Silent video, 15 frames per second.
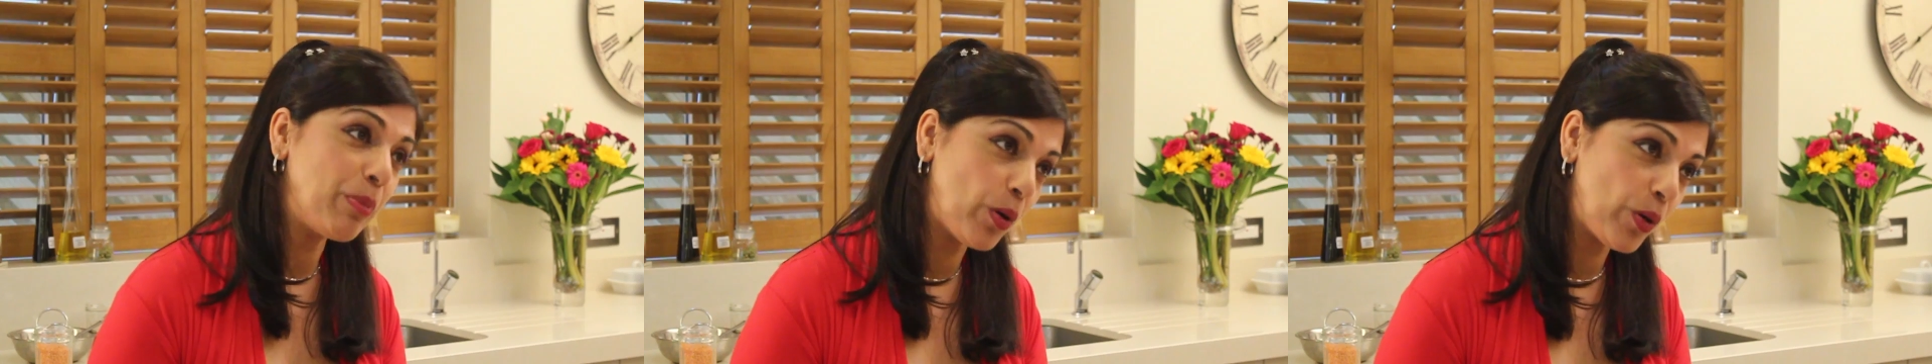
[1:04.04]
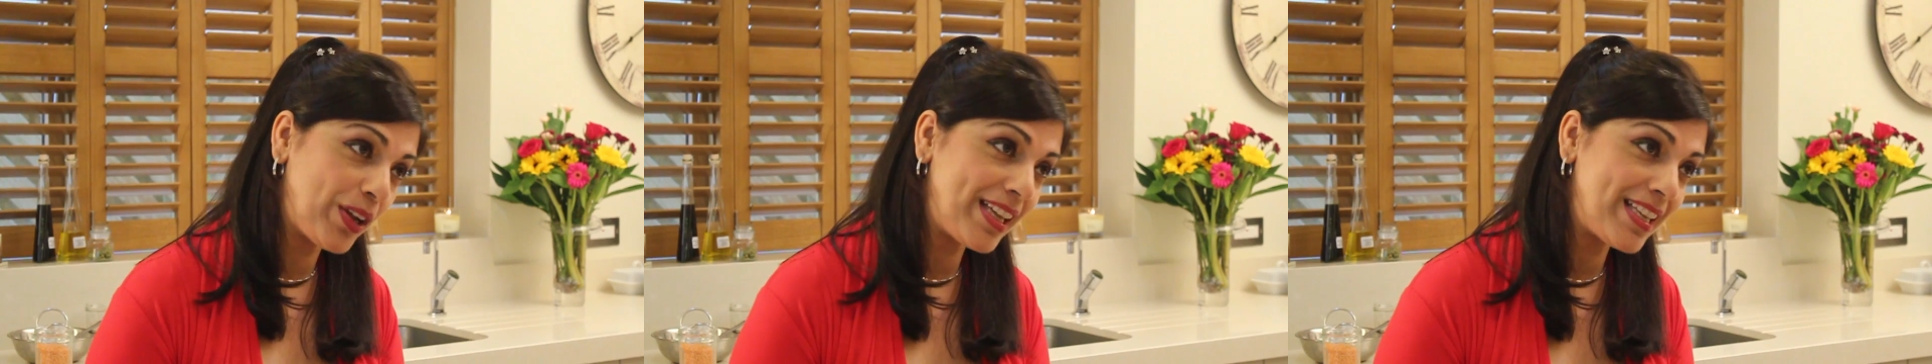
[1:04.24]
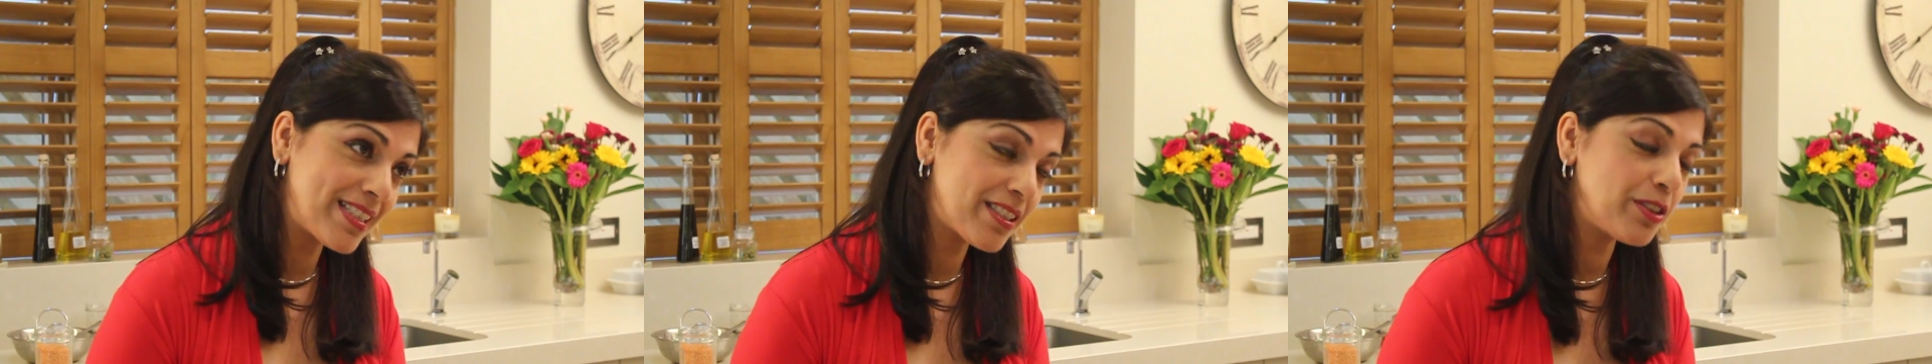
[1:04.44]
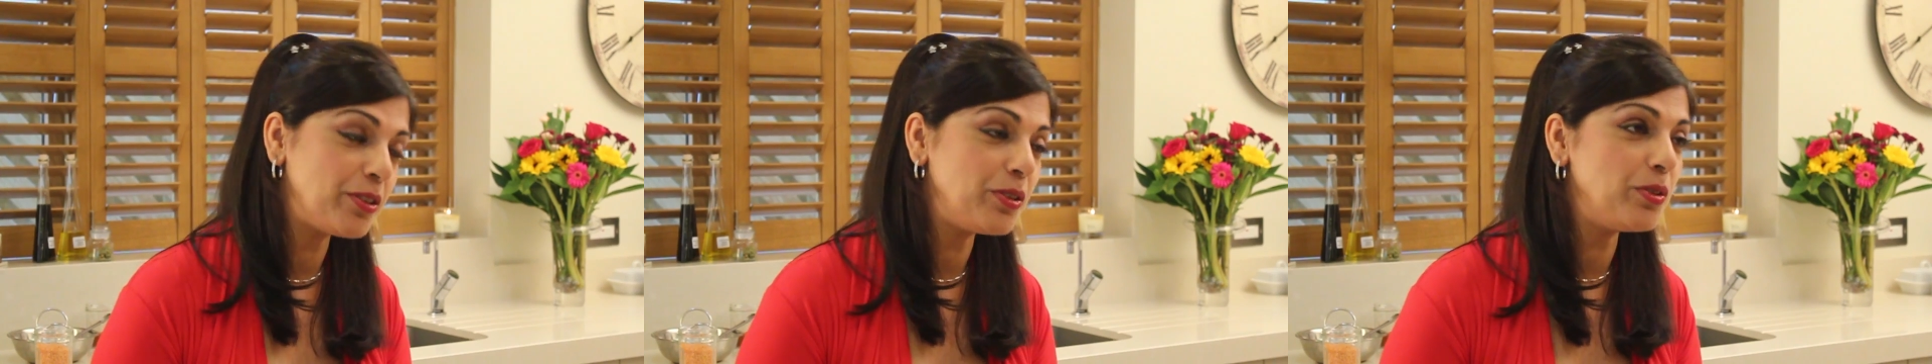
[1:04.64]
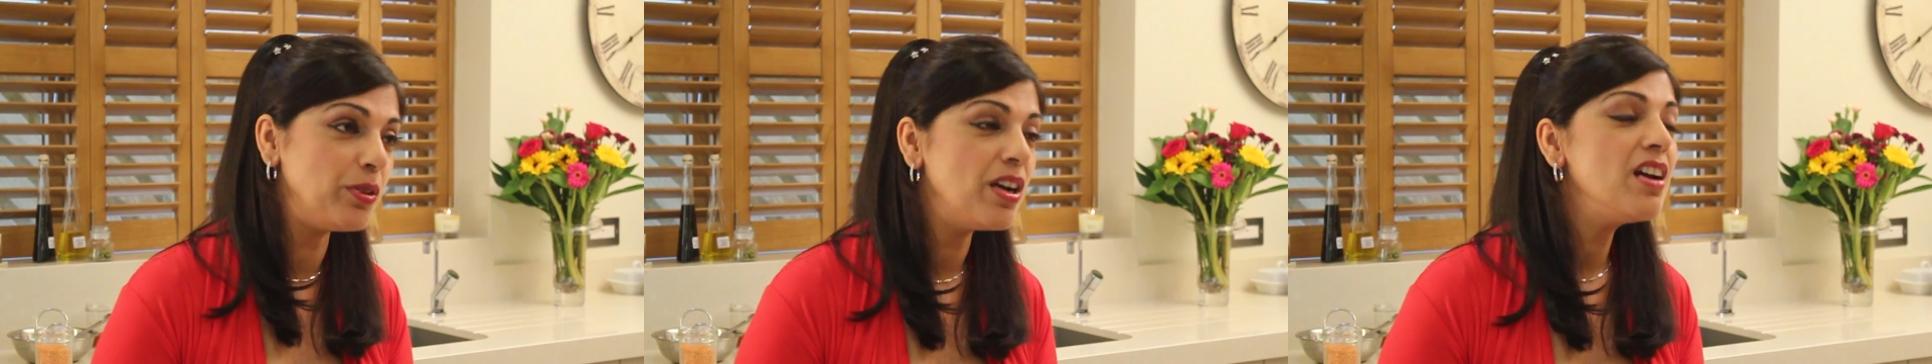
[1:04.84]
boys
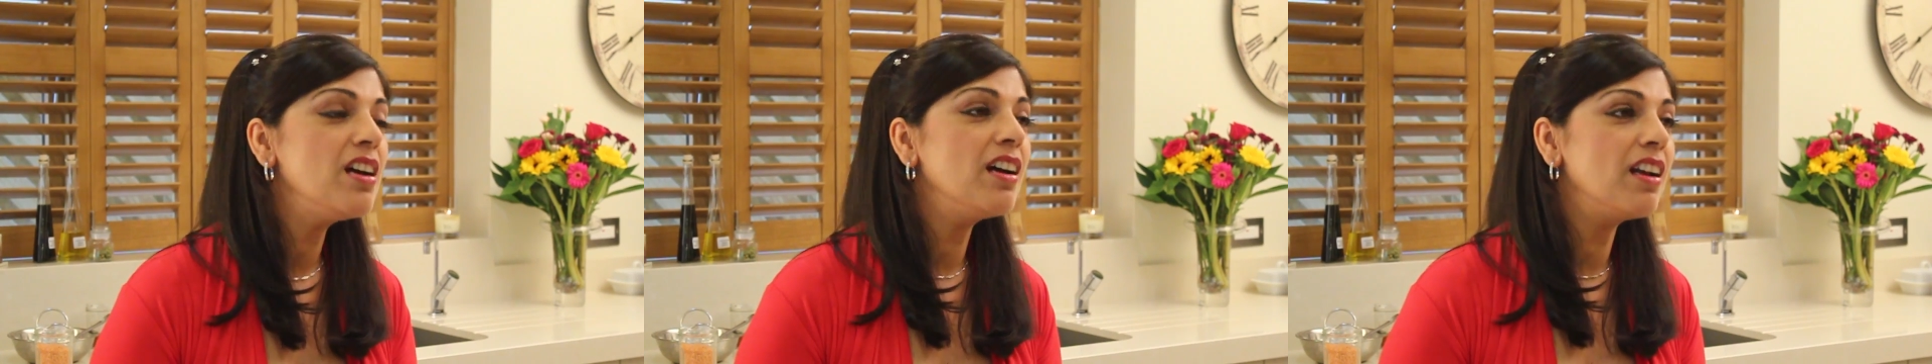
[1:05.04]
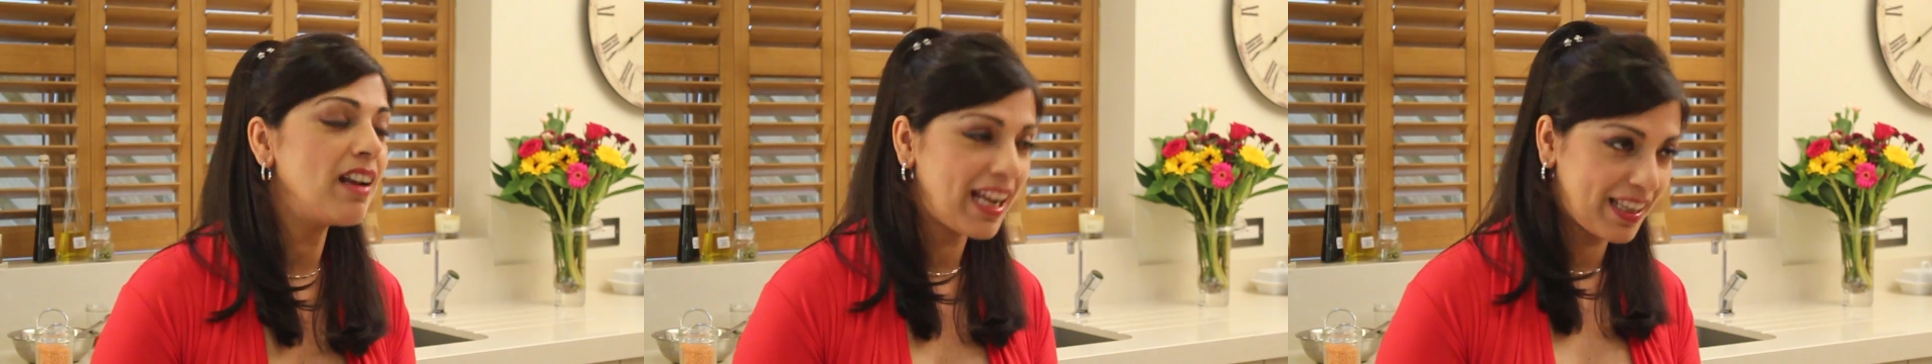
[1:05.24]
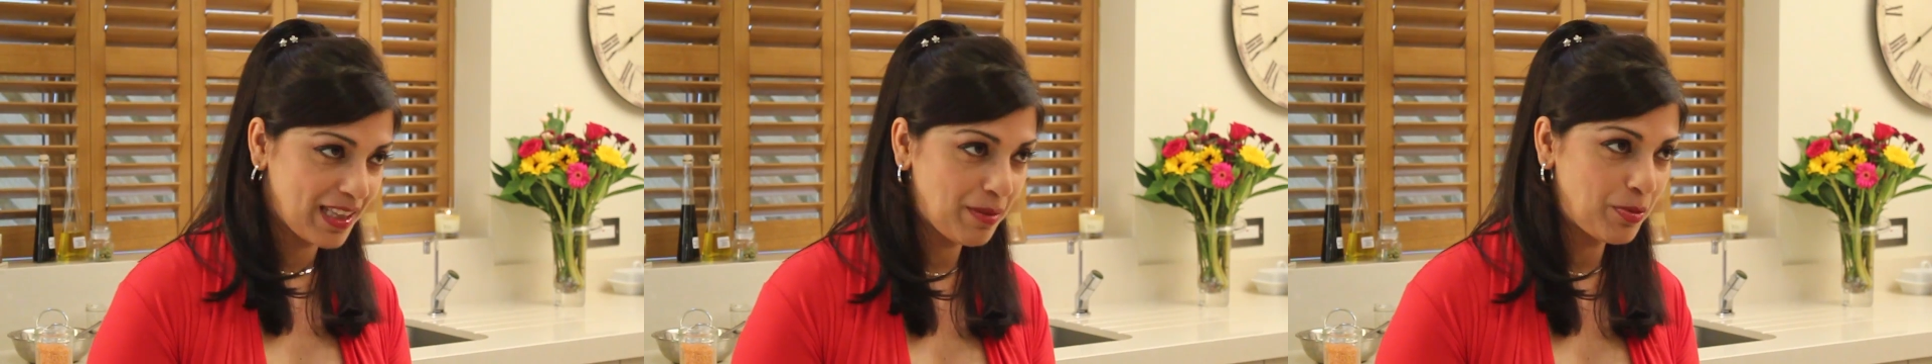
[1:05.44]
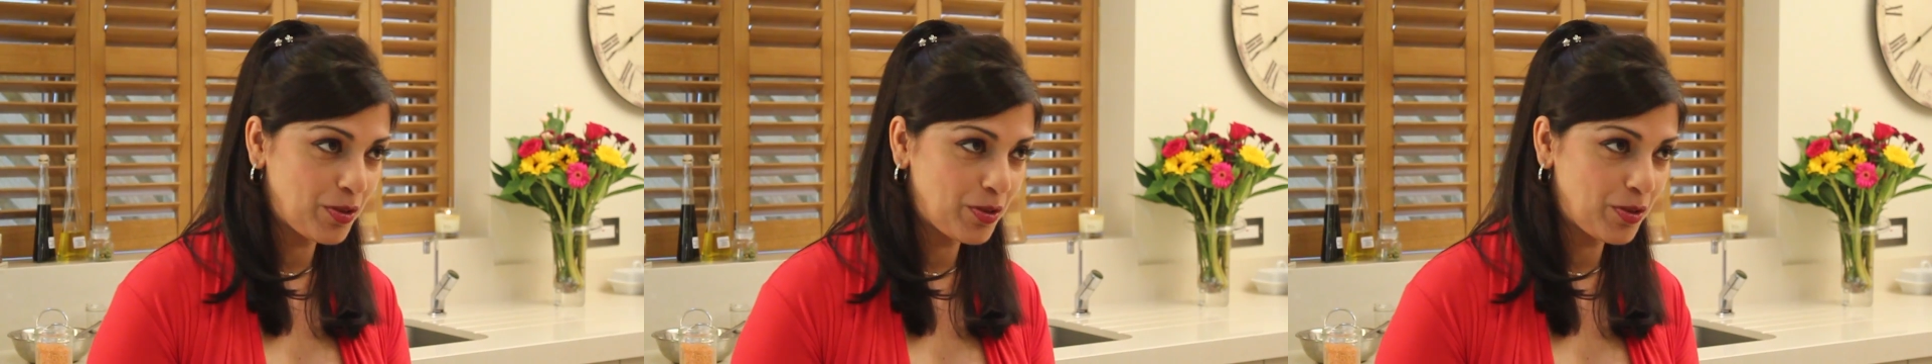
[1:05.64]
who like their